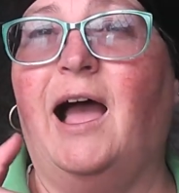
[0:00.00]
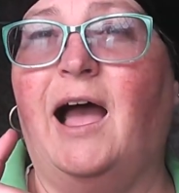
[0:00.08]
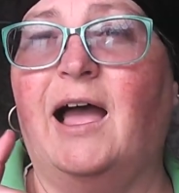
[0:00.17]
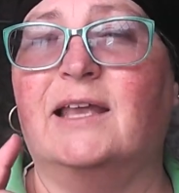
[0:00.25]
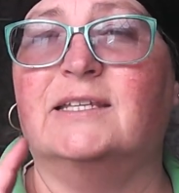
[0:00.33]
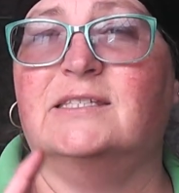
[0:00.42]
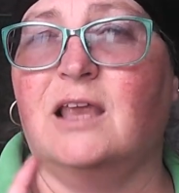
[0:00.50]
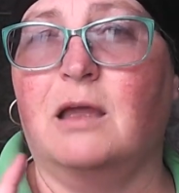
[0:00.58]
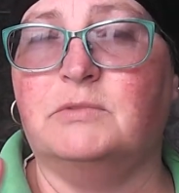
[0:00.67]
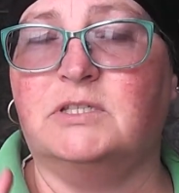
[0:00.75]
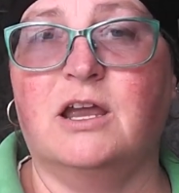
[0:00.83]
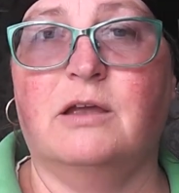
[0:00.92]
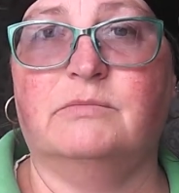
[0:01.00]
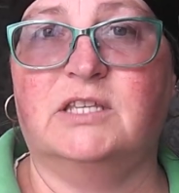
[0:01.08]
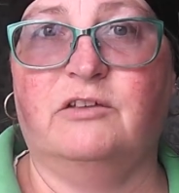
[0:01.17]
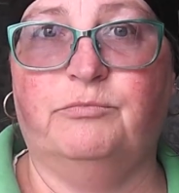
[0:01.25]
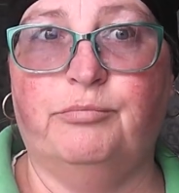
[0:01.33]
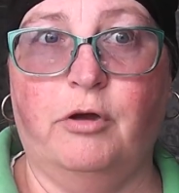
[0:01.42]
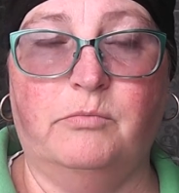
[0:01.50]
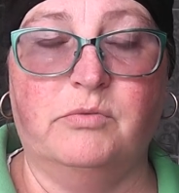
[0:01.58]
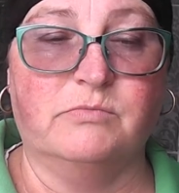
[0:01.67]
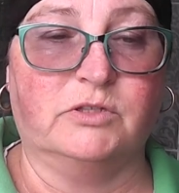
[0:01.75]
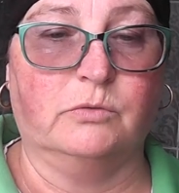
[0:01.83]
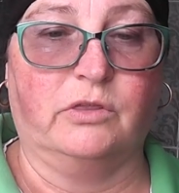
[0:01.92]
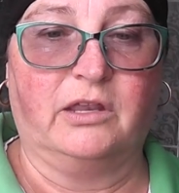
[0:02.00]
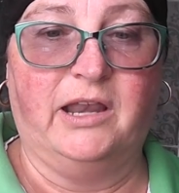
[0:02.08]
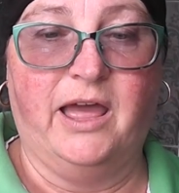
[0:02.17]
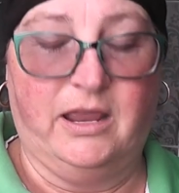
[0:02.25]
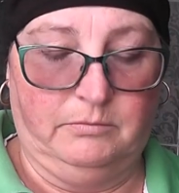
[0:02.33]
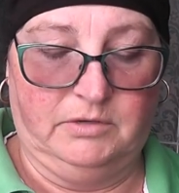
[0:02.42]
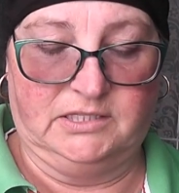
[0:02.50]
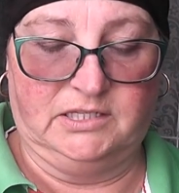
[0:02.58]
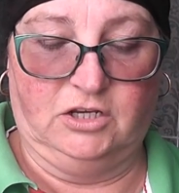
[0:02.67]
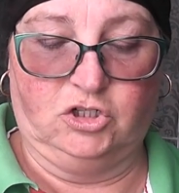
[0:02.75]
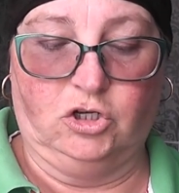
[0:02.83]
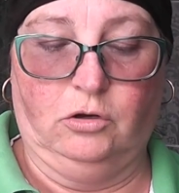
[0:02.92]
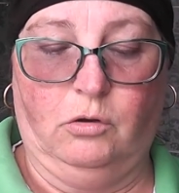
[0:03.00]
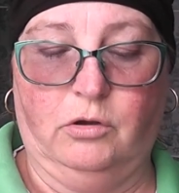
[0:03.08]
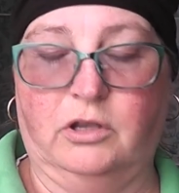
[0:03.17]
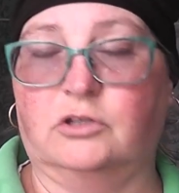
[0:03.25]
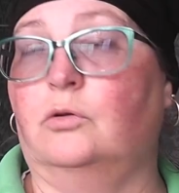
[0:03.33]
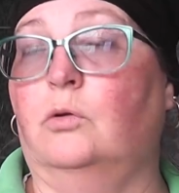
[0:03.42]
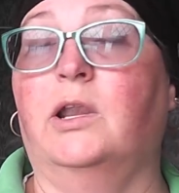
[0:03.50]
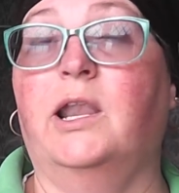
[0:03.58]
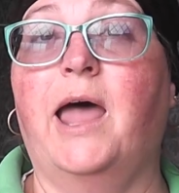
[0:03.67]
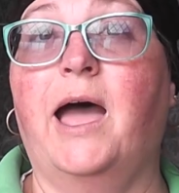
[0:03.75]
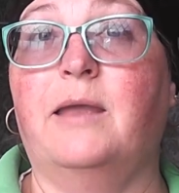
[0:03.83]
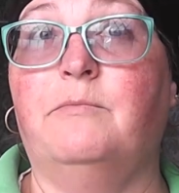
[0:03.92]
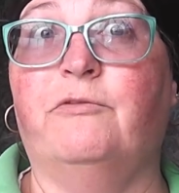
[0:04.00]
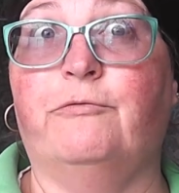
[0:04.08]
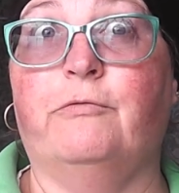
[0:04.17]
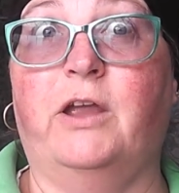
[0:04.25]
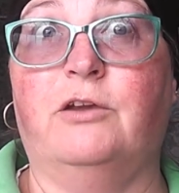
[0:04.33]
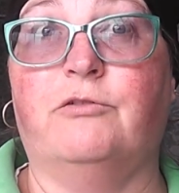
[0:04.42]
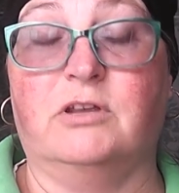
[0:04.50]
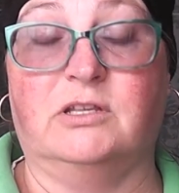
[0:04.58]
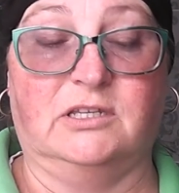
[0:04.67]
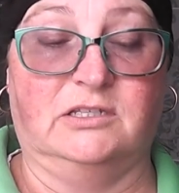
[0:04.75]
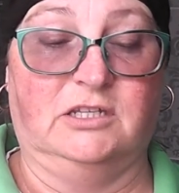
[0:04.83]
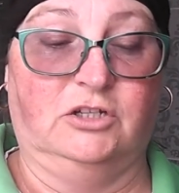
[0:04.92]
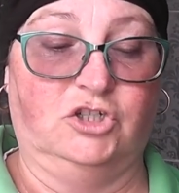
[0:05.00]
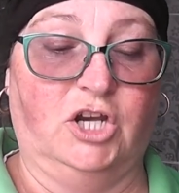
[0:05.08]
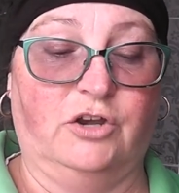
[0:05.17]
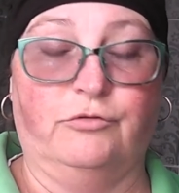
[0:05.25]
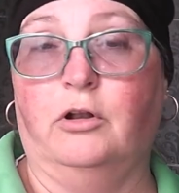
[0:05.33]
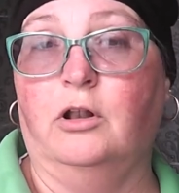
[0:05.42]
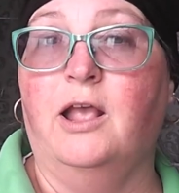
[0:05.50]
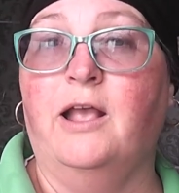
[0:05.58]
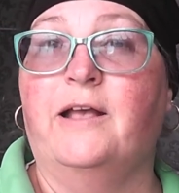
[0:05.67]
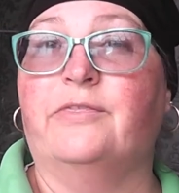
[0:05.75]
I sometimes have problems with lime essential oils or lime fragrances in general.